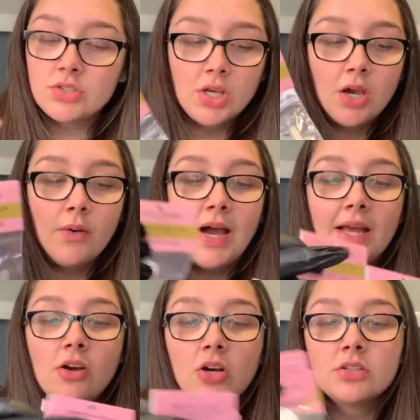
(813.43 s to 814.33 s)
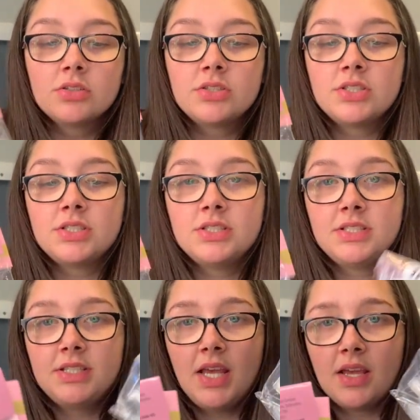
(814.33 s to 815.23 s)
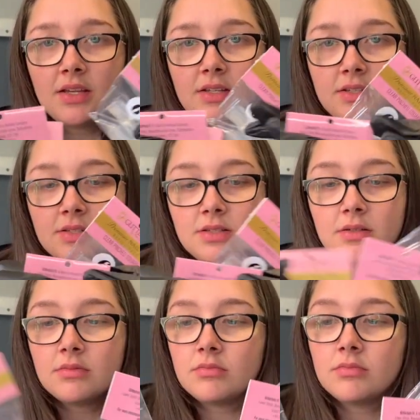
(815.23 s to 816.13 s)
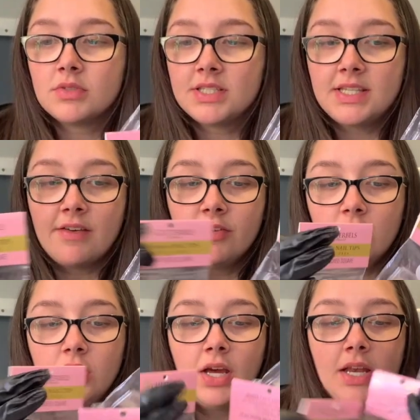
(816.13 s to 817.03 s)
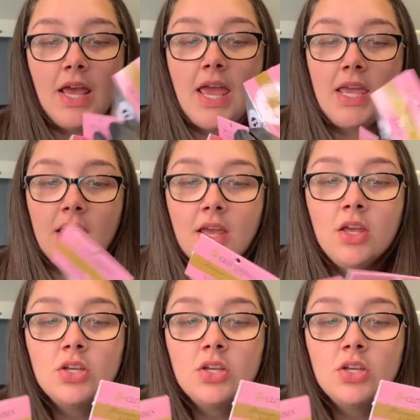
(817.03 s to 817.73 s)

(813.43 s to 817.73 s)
So I got 6, 7 and 8.